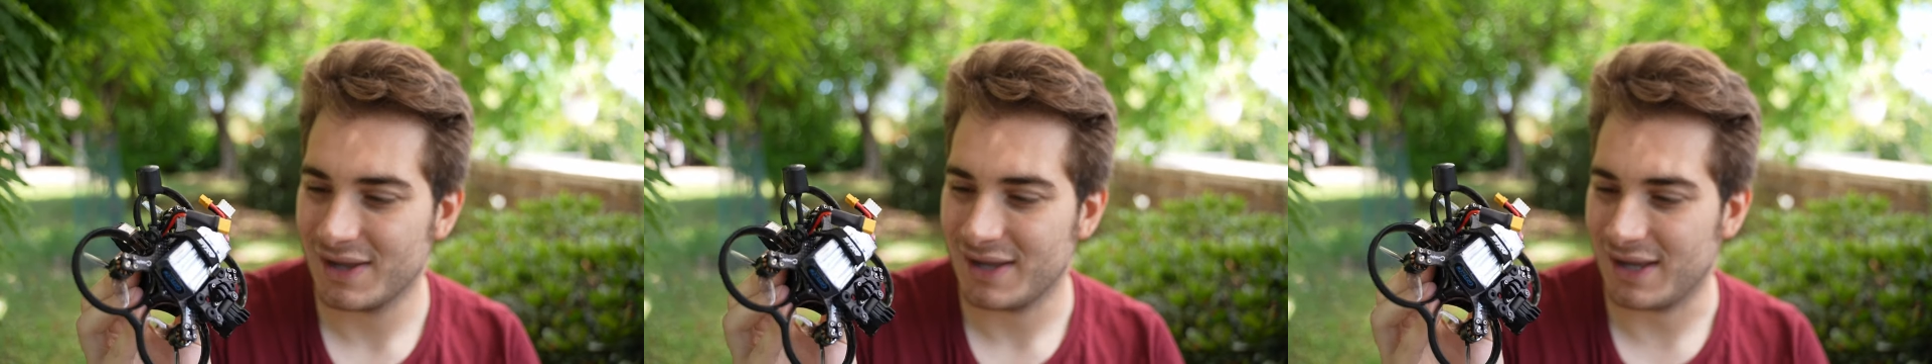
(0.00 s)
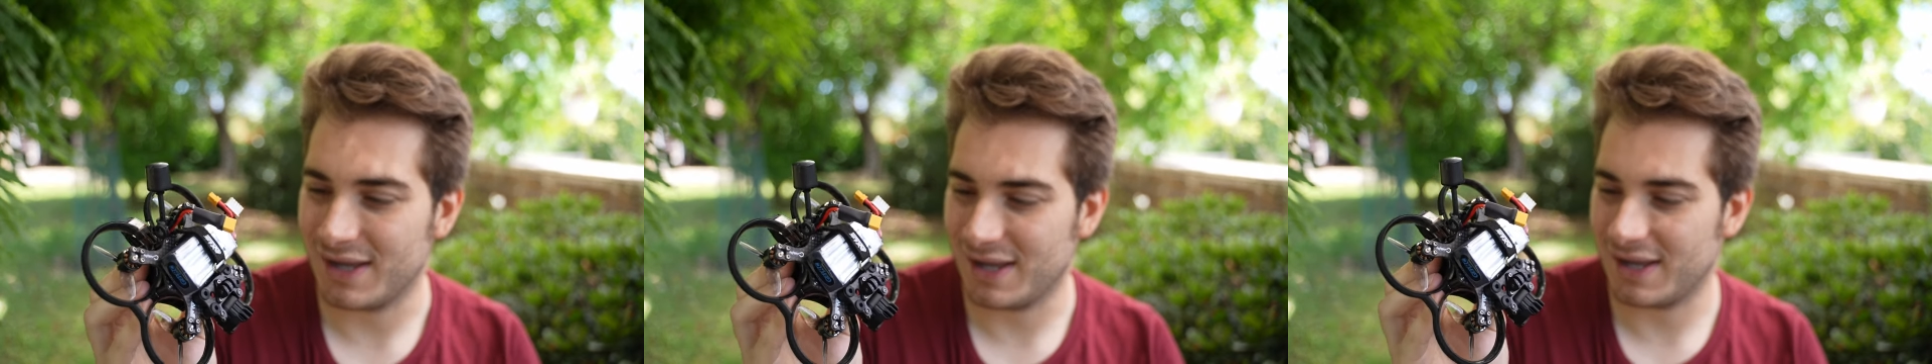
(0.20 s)

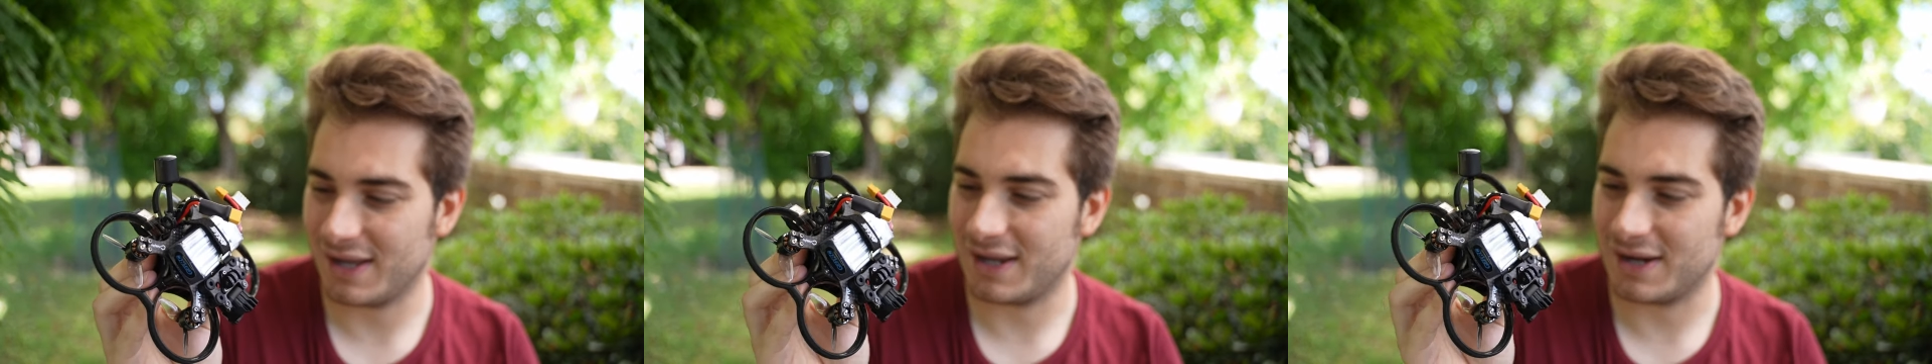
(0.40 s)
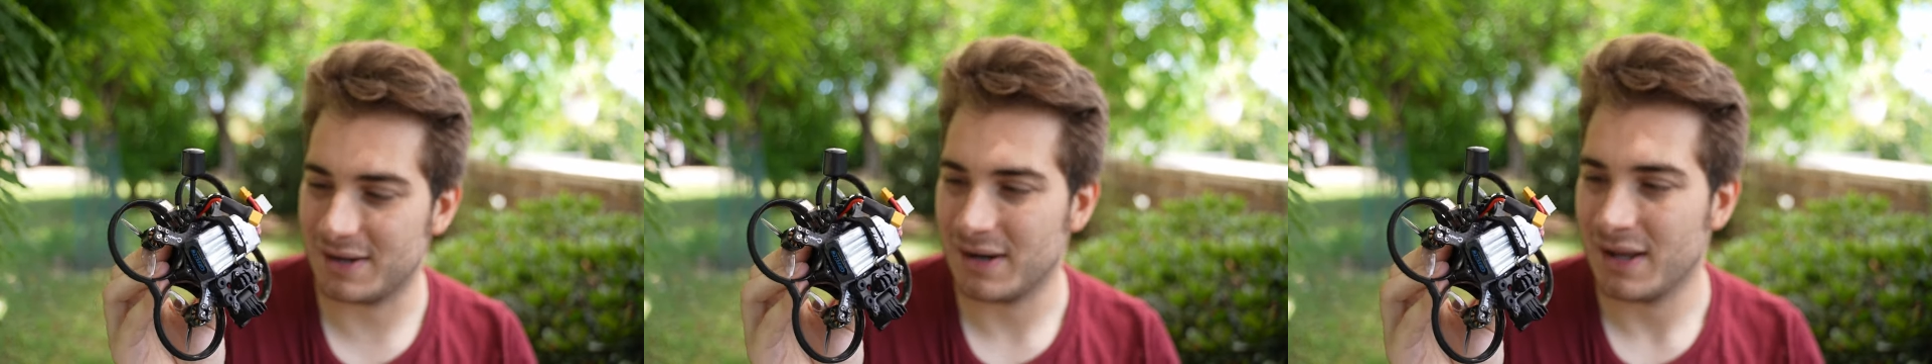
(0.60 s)

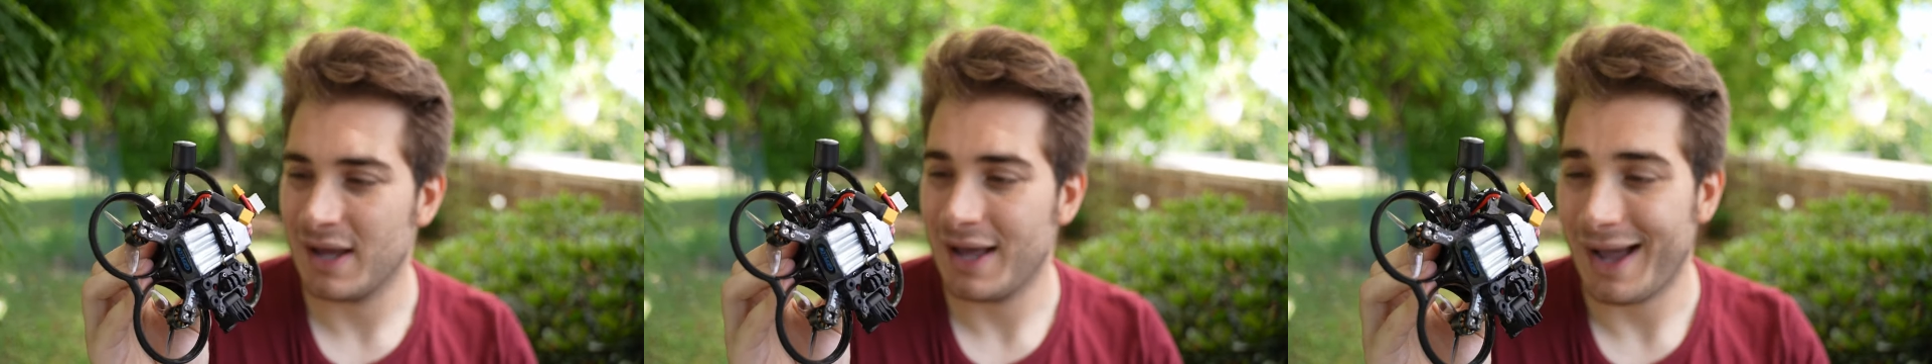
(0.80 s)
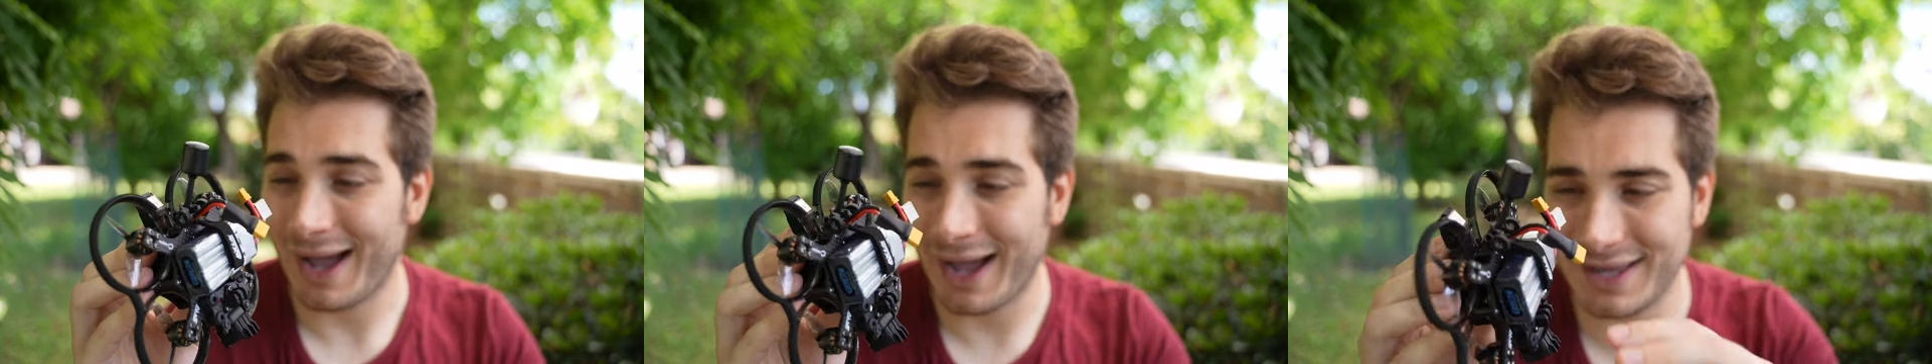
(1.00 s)
And
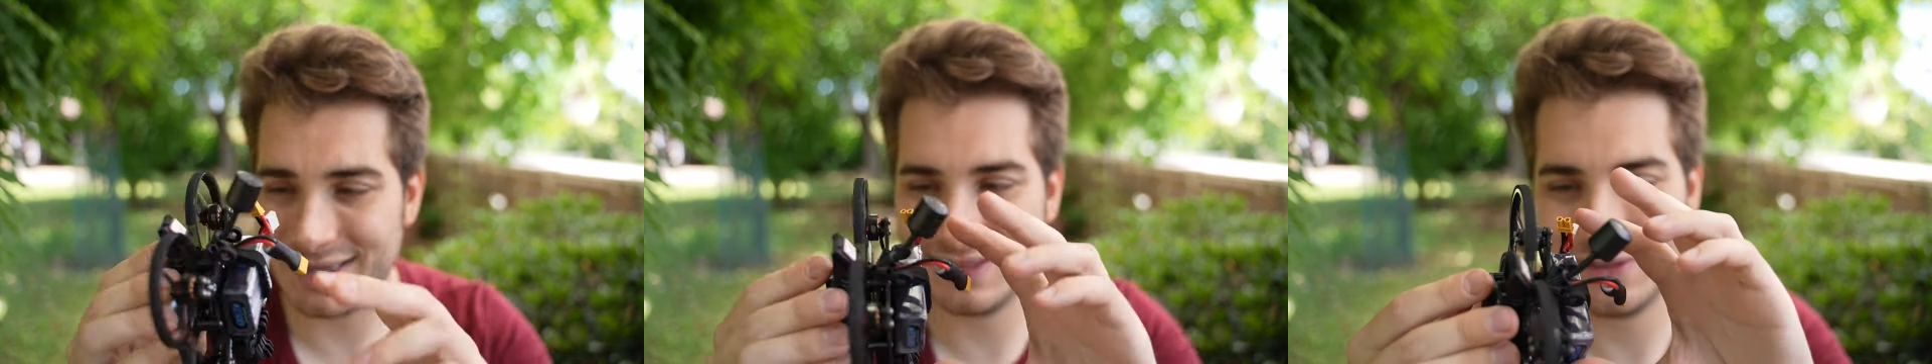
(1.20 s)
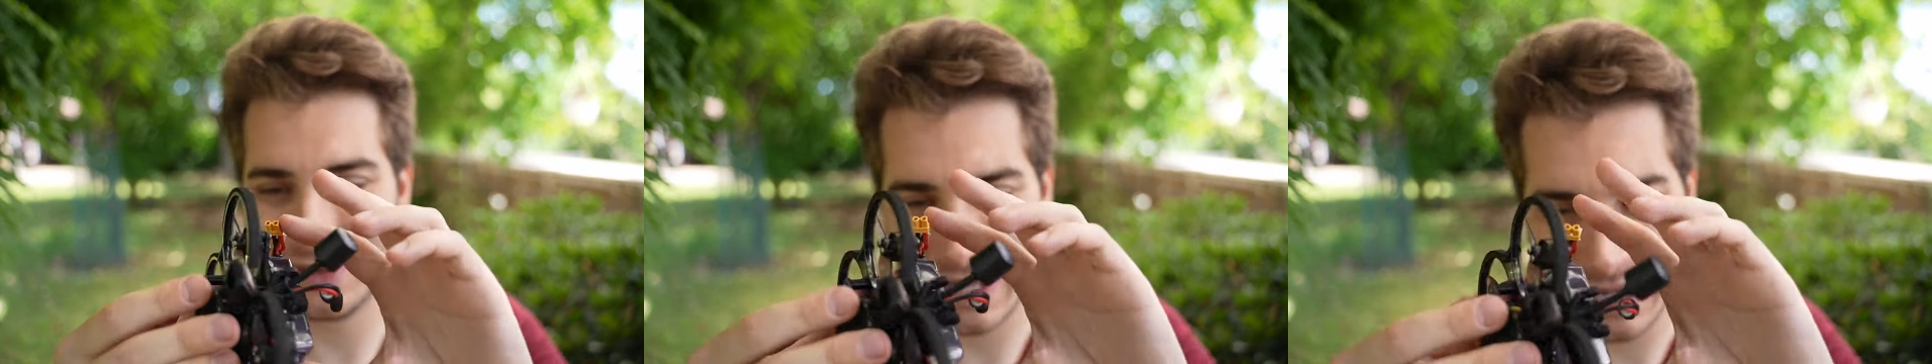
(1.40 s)

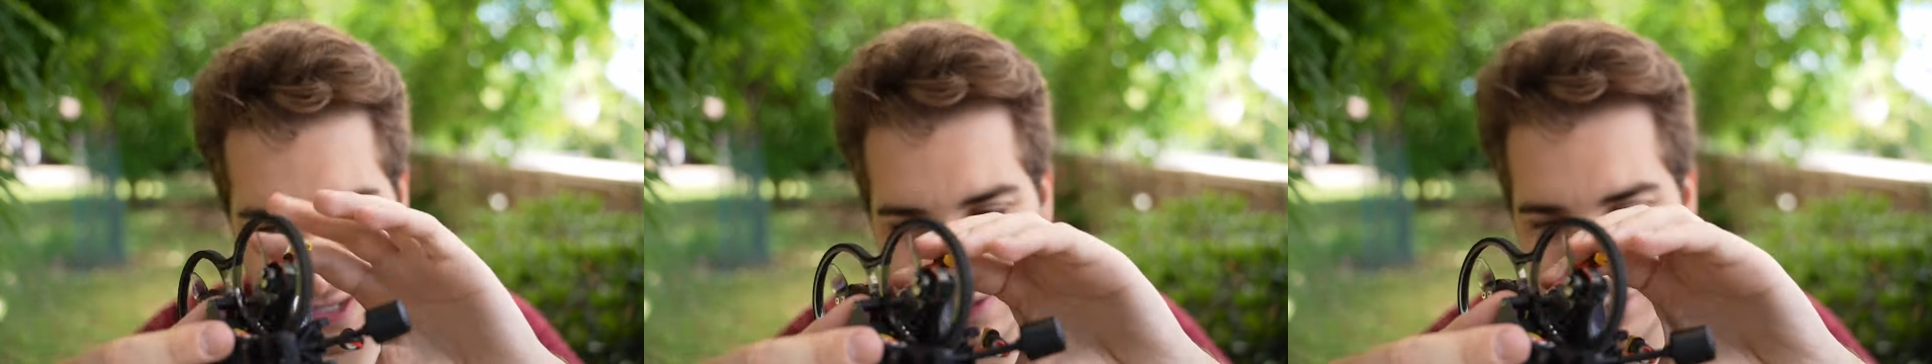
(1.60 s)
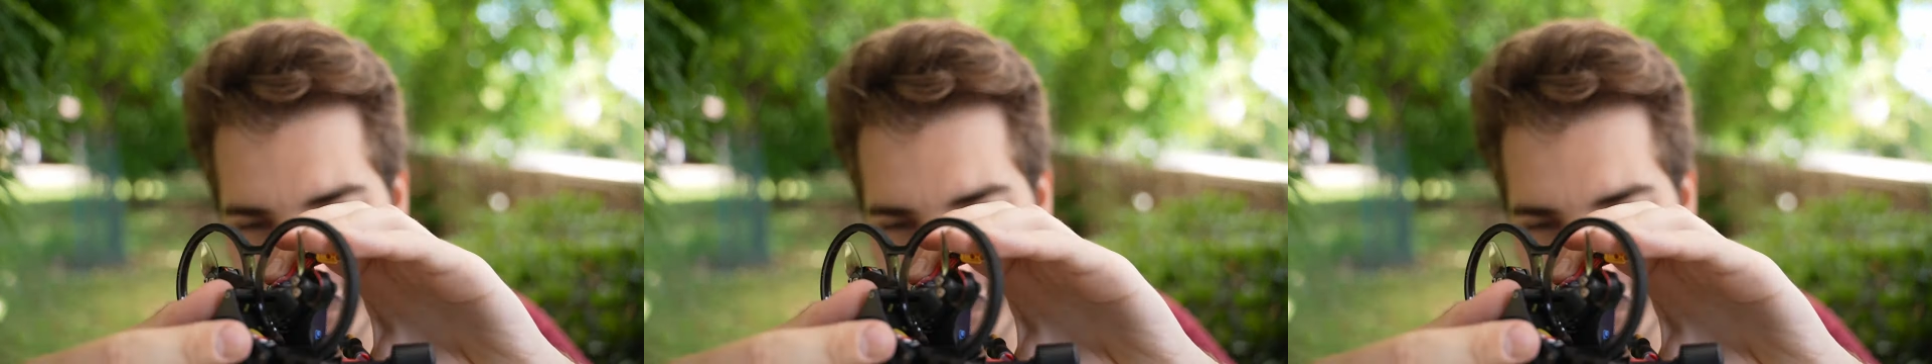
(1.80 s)
I, I